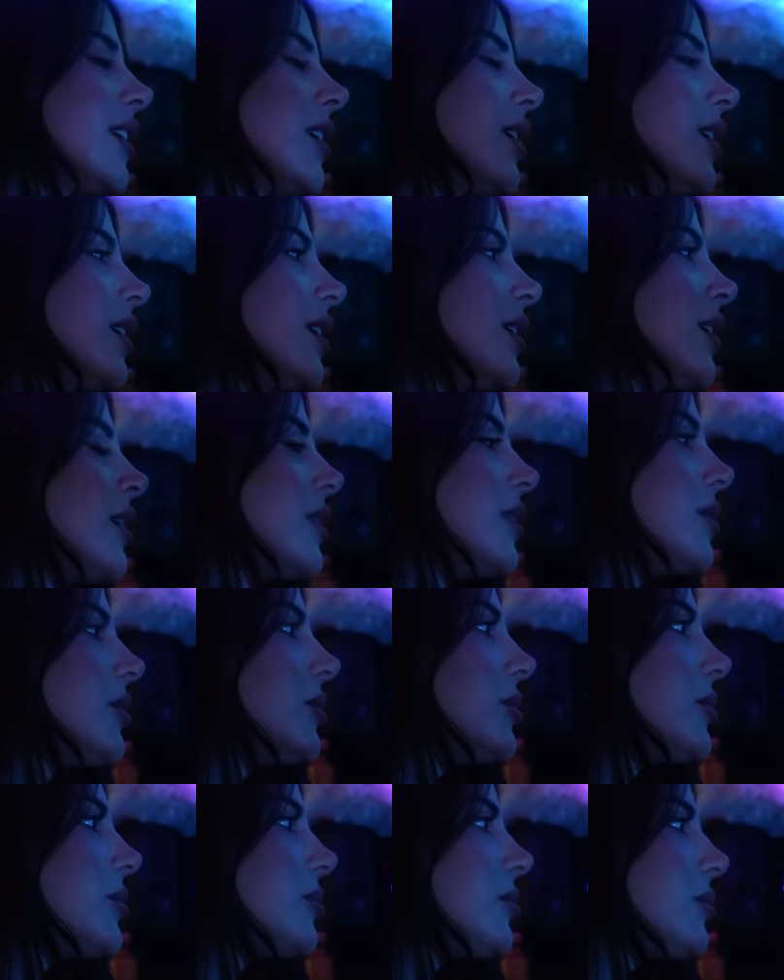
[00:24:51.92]
If you don't
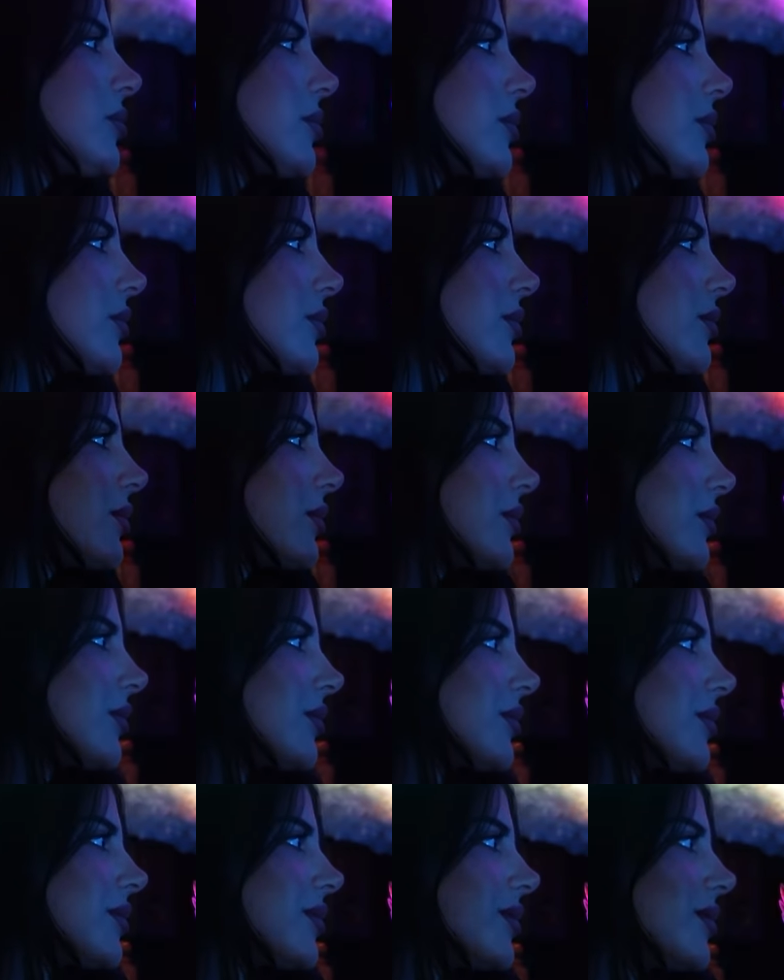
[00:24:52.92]
want to watch the full
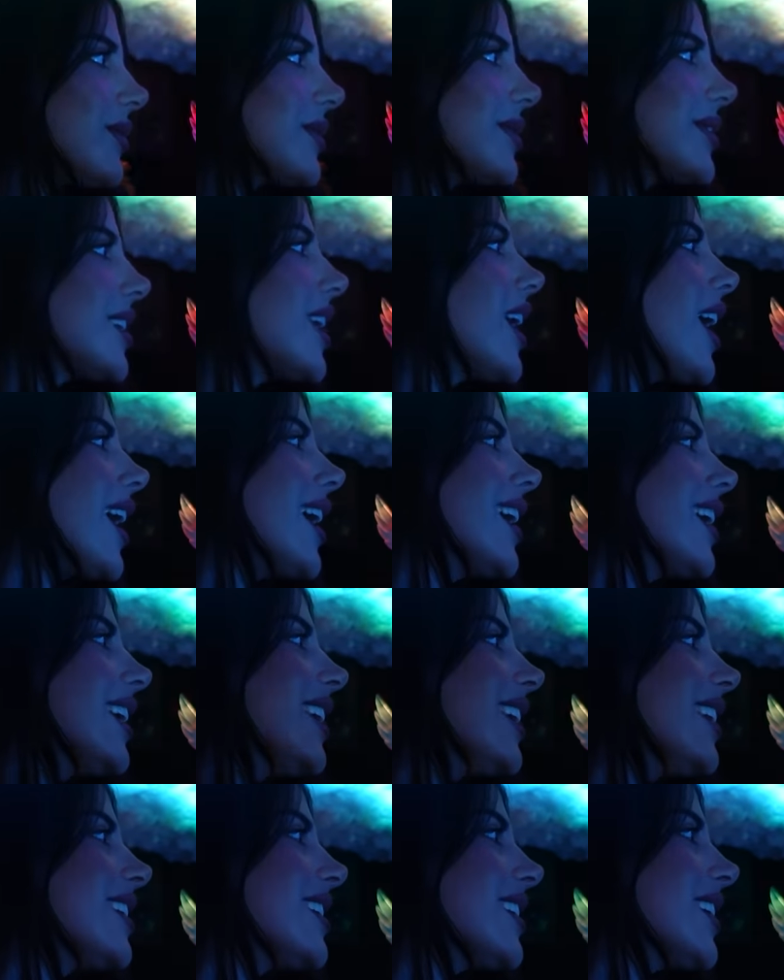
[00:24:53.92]
ending,
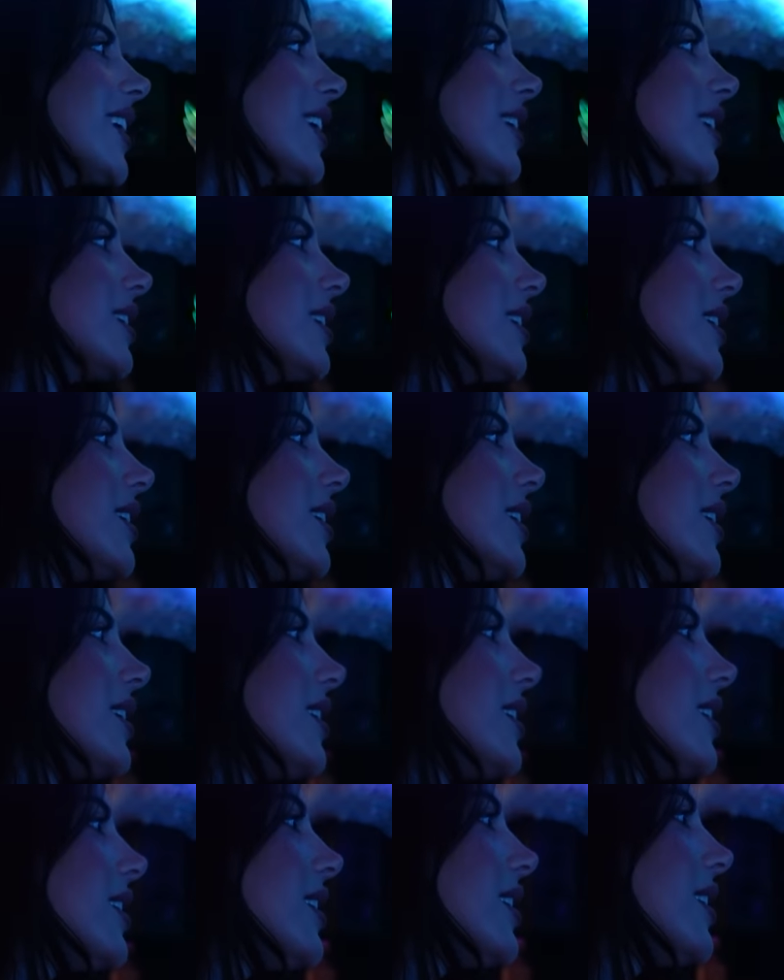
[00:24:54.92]
you can just watch it. You
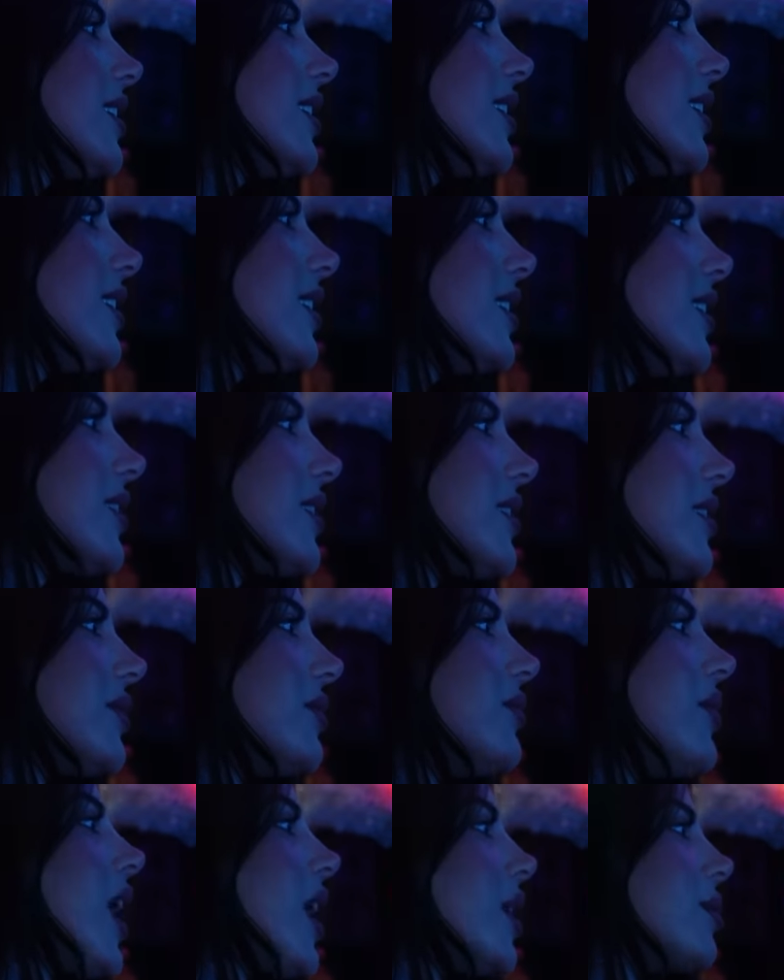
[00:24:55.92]
will get all the
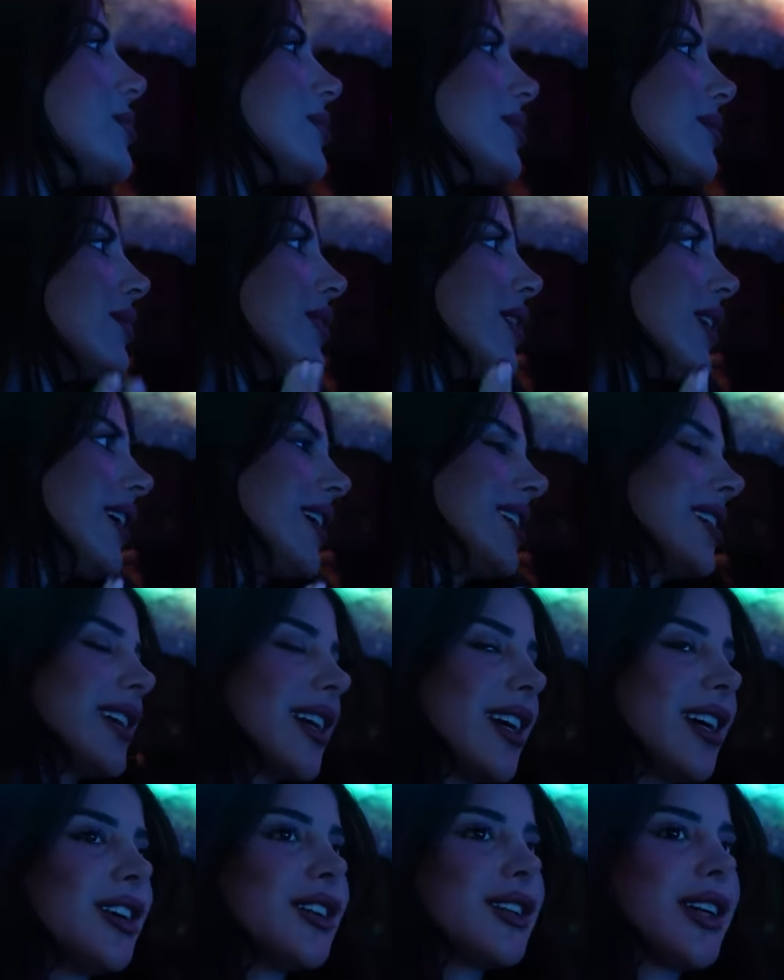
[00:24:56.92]
vibes of
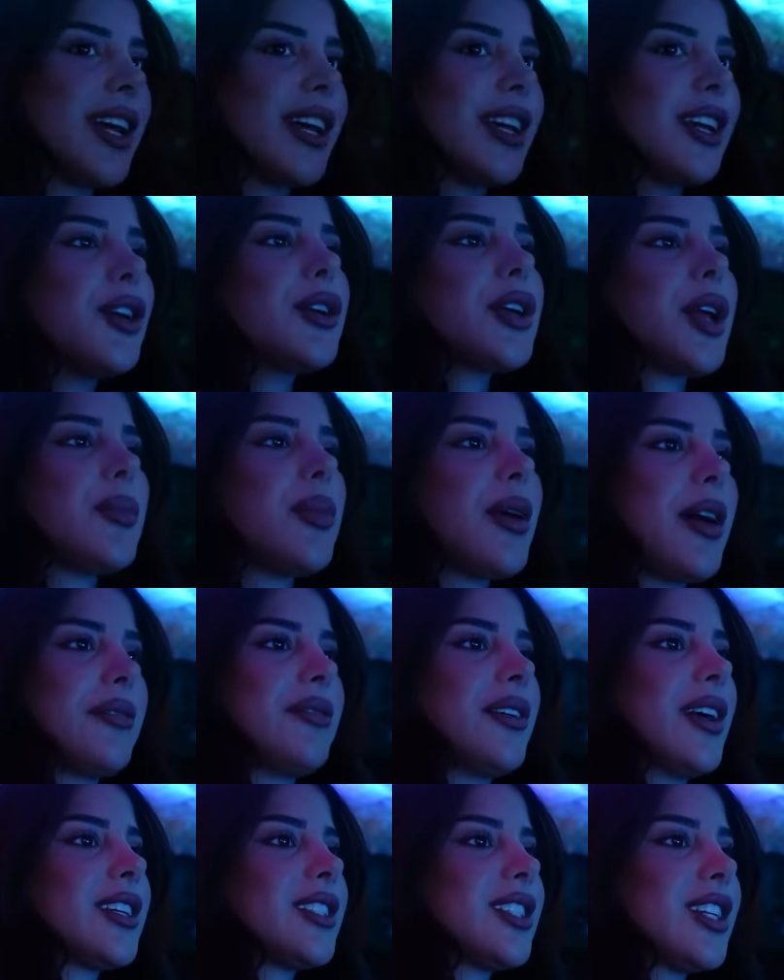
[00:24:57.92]
it. Okay,
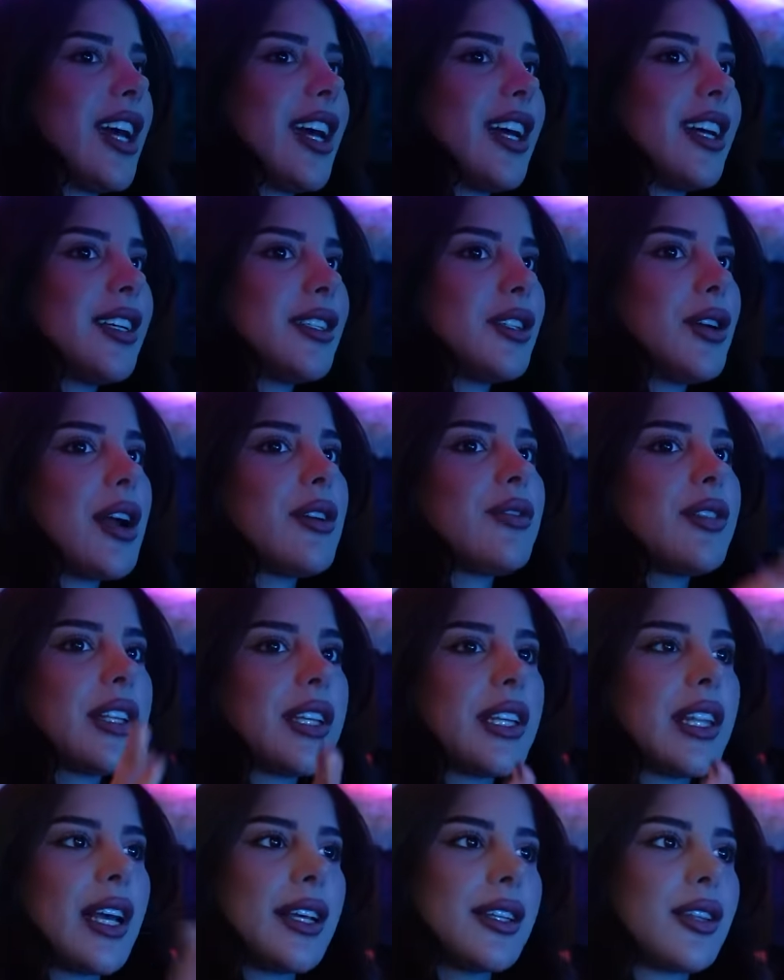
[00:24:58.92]
perfect. Yeah. No, I
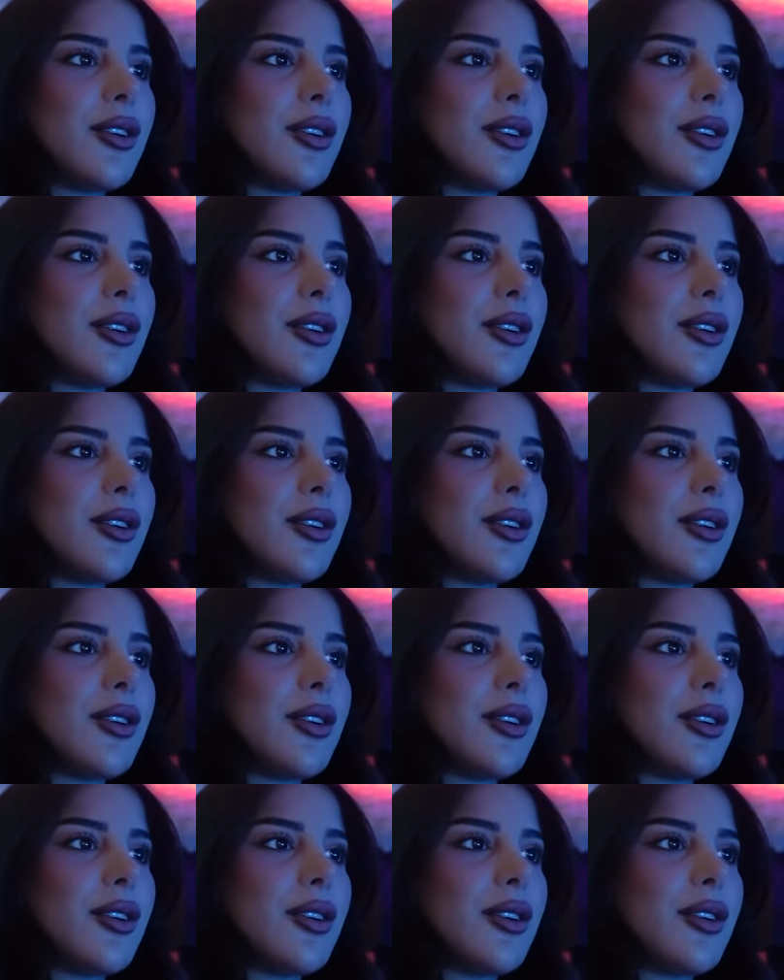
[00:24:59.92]
really like